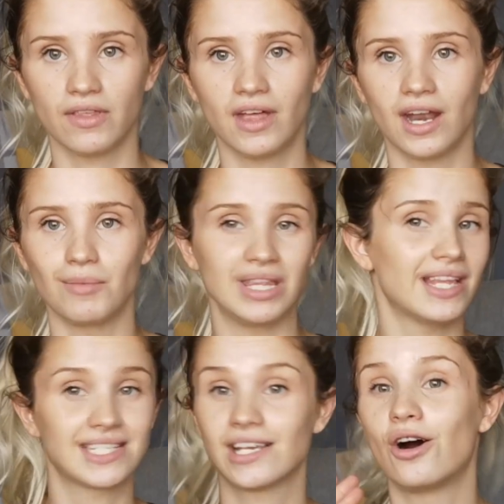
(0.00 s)
And I mean,
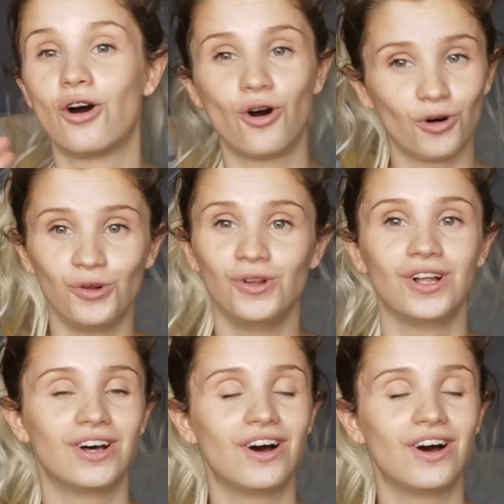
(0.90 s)
that's a whole